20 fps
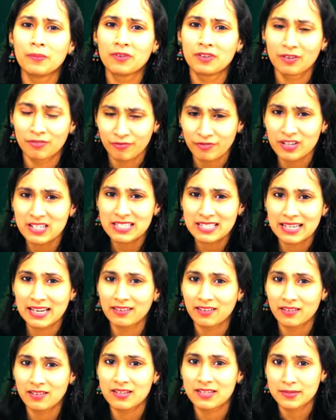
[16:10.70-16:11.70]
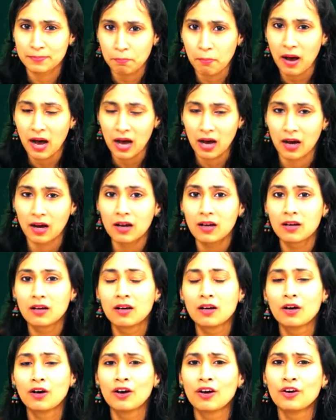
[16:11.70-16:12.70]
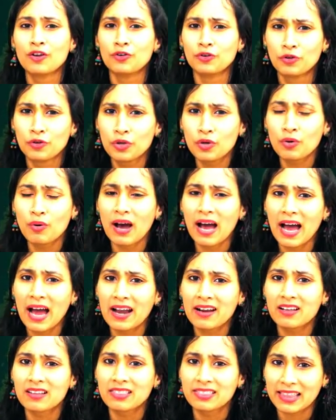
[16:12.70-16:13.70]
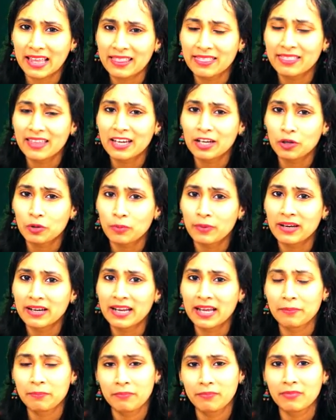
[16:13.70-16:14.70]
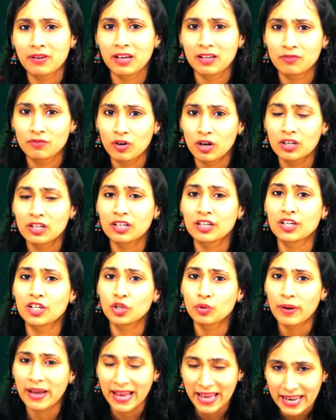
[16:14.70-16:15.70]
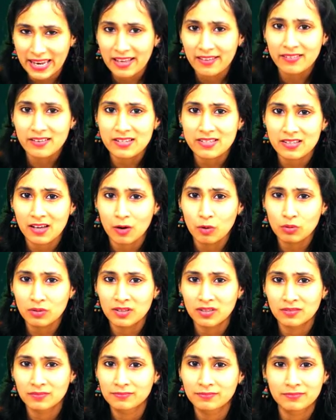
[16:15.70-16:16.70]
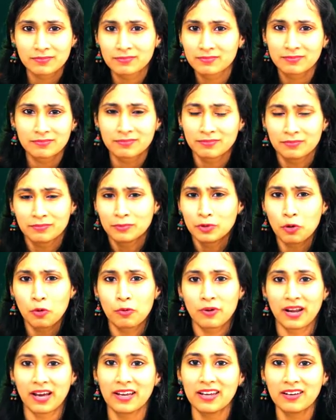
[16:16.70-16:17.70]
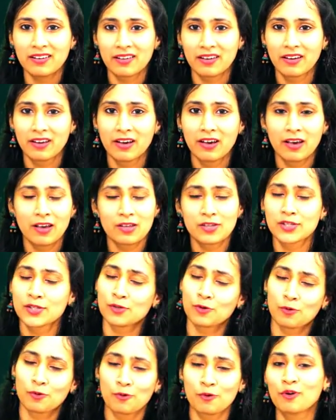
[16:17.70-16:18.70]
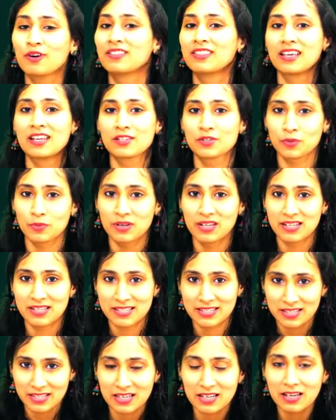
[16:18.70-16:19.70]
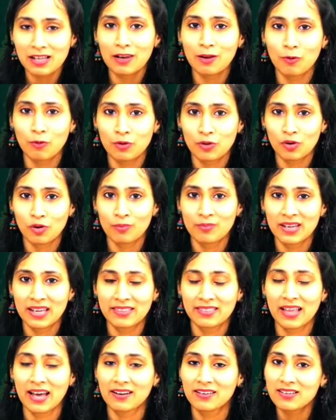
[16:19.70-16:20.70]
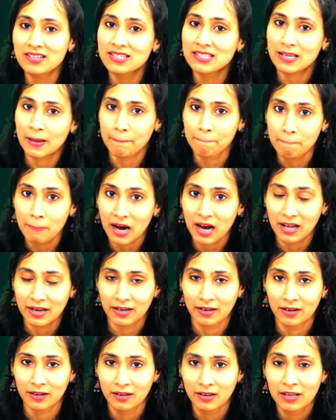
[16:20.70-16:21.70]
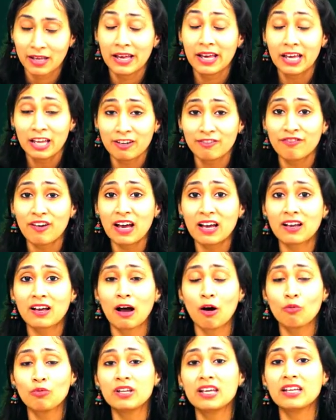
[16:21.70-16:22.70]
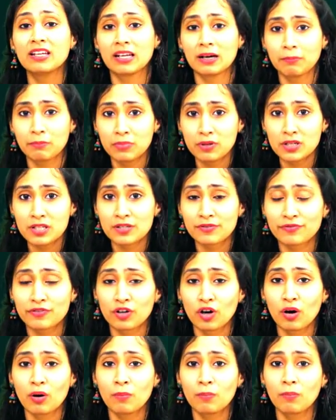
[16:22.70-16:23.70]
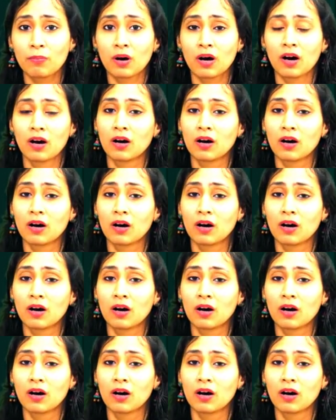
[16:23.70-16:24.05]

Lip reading: the first letter is ma. Do you add a ten to it and convert it into any other sound? No, right? So there is only a single onyomi, and that is man. In fact, counting numbers from